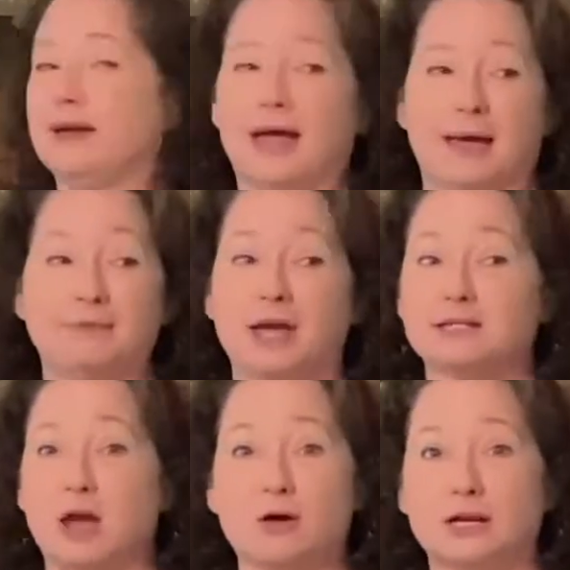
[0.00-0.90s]
I'm not
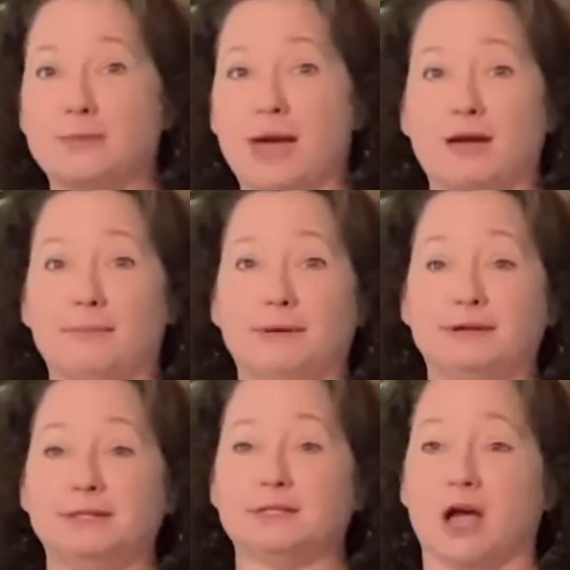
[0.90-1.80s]
talking about $1
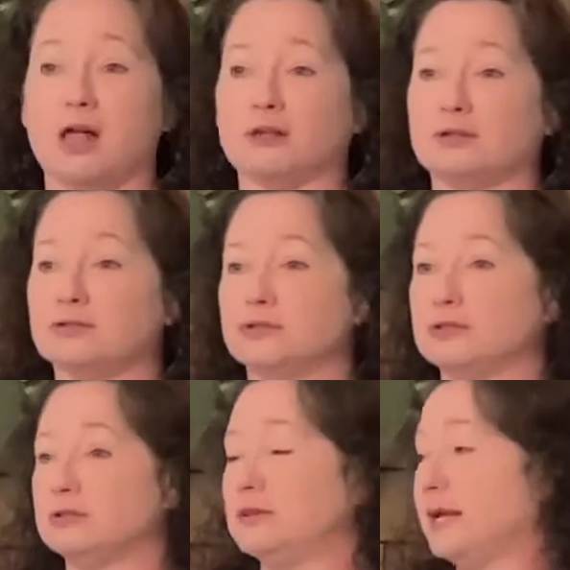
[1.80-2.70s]
million
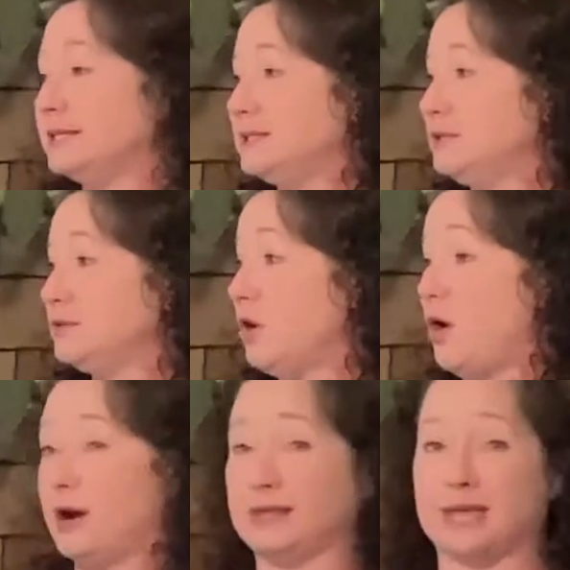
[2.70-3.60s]
or a nice new
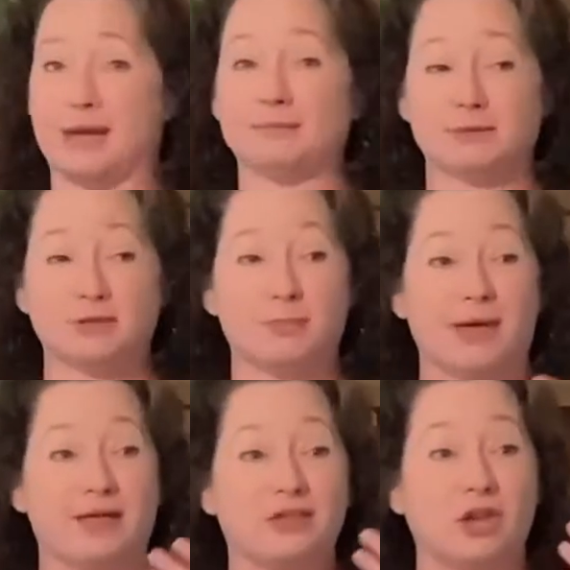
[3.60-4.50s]
car or anything. I'm talking
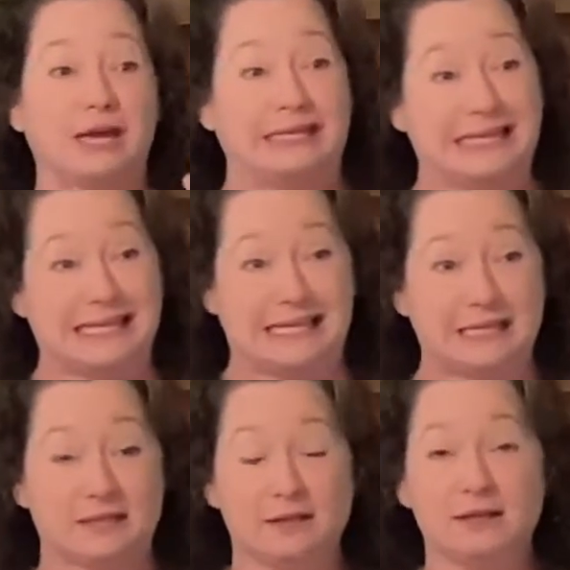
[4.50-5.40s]
about a
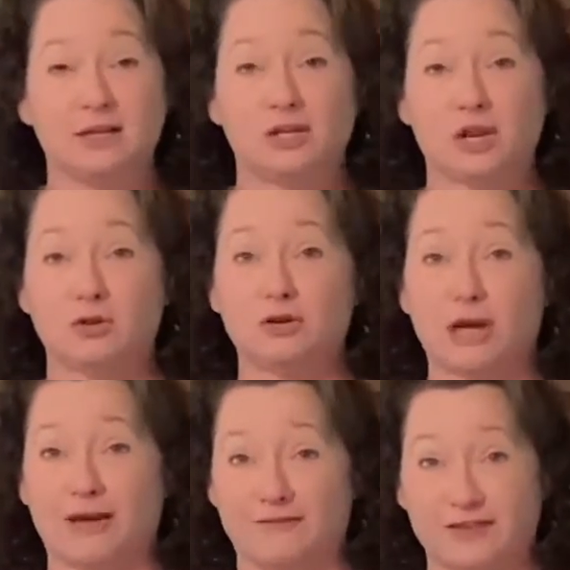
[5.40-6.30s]
need. You know, you
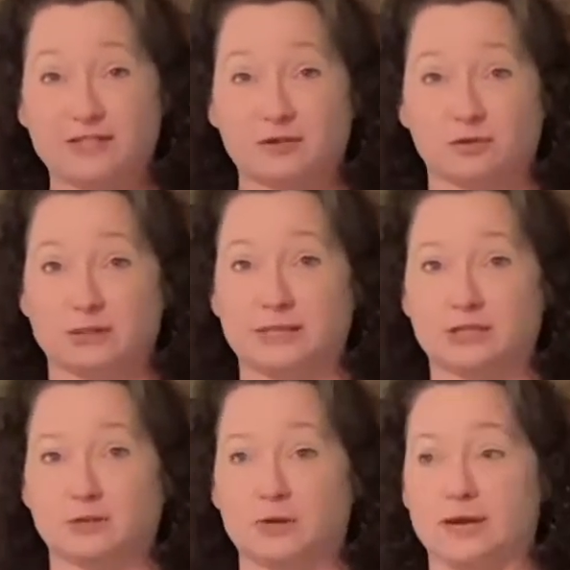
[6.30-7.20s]
got physical
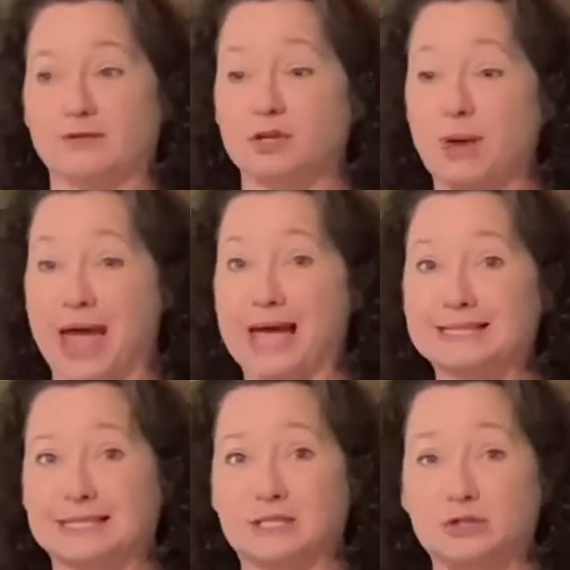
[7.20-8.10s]
needs or whatever. You
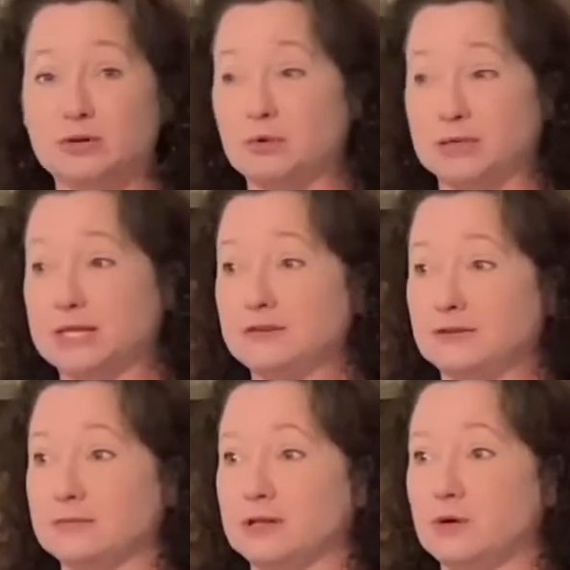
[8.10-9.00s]
ask and you don't get it
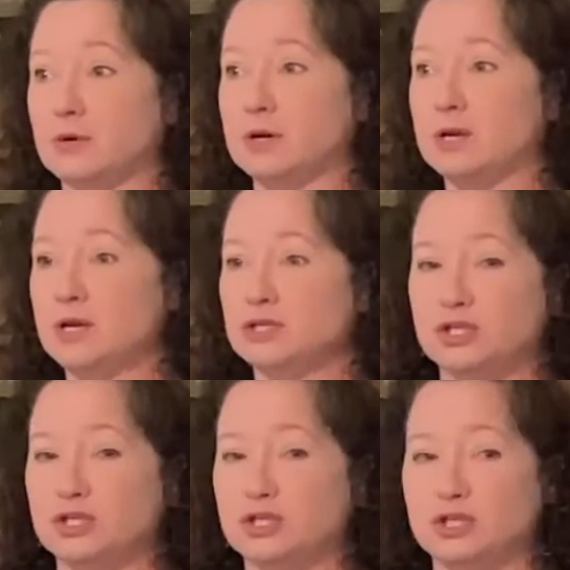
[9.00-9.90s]
from the Lord,
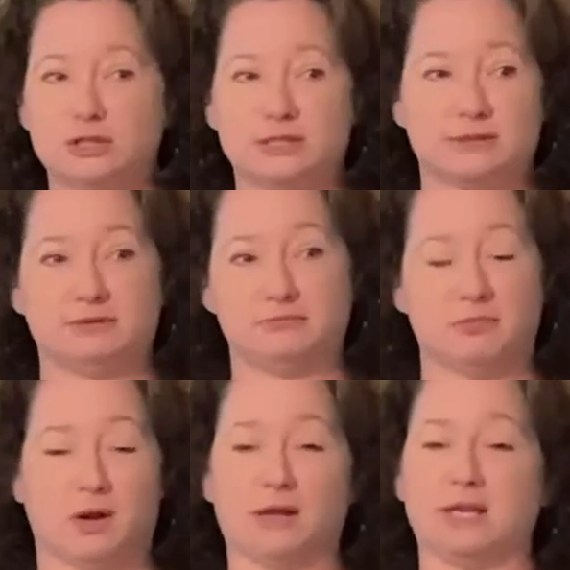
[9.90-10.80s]
should you just,
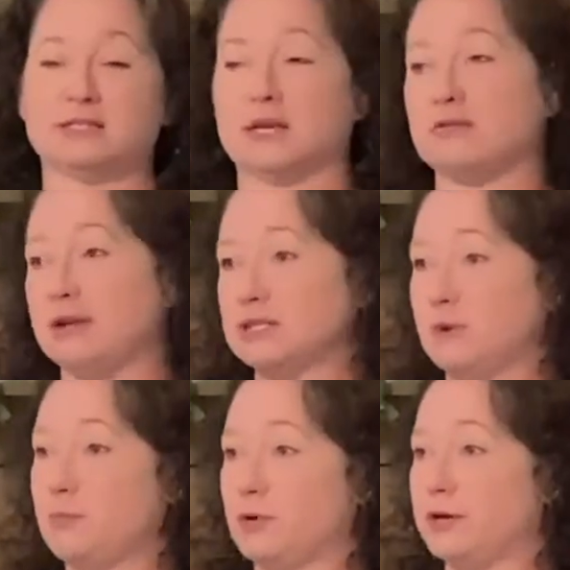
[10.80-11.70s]
He's not going to answer
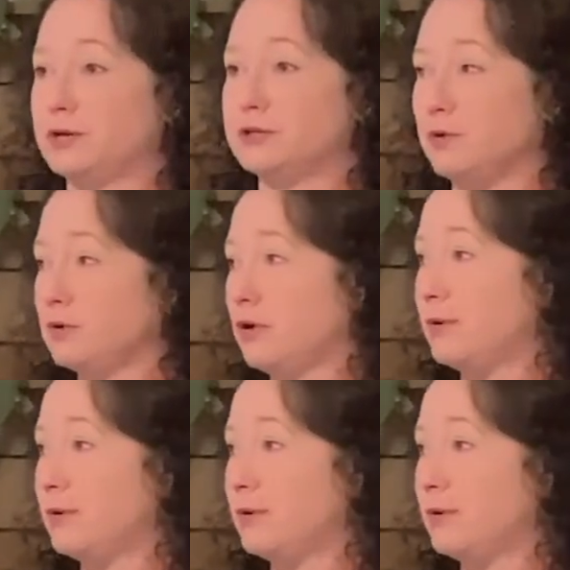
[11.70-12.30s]
my prayers, I'm going on